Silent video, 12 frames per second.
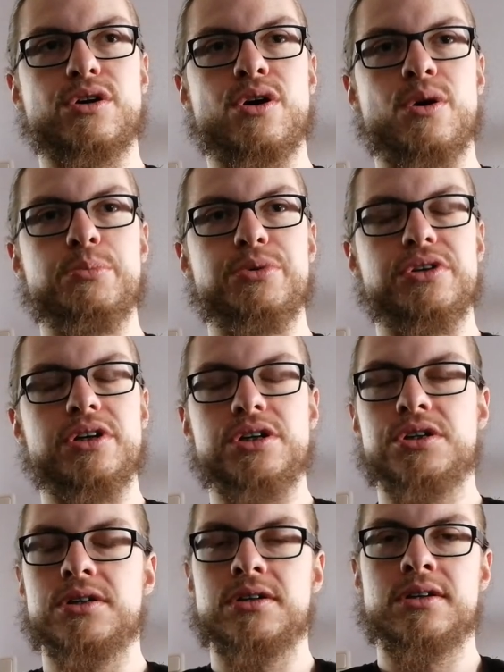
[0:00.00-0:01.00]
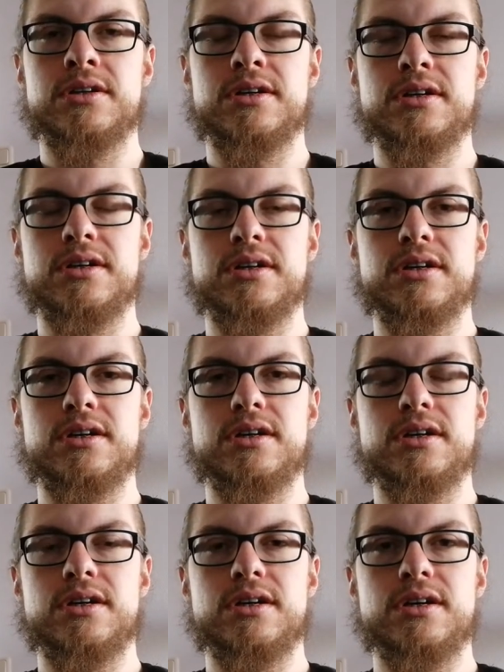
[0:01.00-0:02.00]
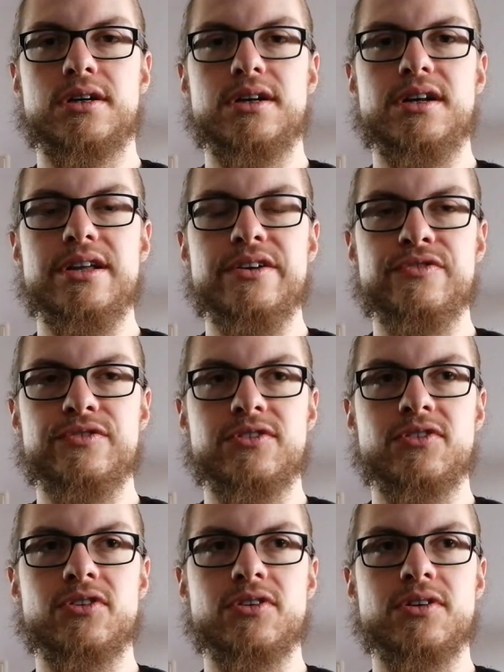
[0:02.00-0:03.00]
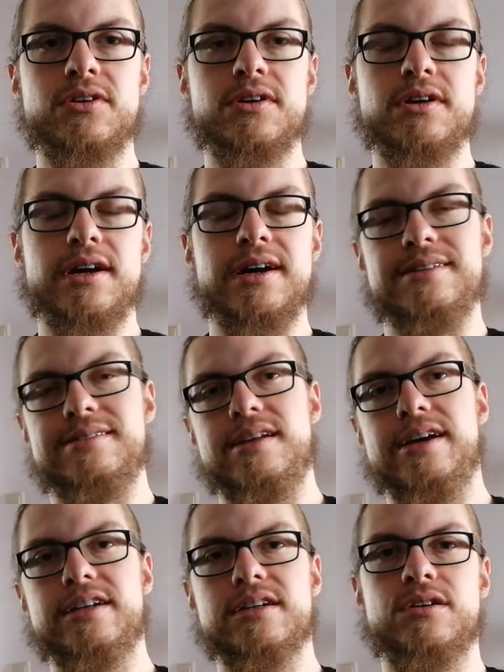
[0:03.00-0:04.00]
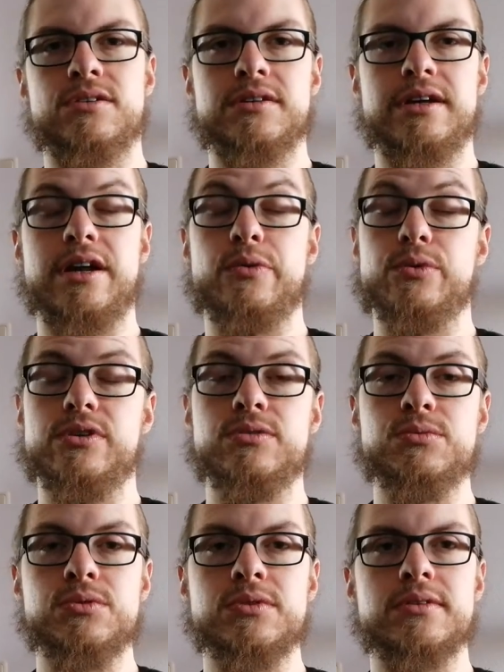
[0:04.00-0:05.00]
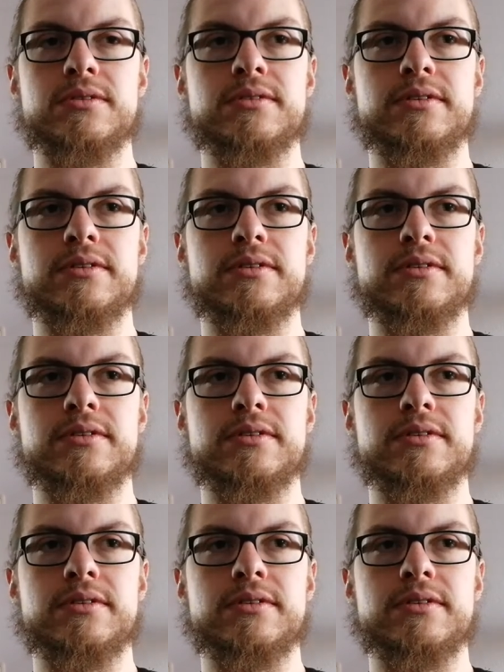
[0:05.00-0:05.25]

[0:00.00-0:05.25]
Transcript: competition lifts as later on, and I will do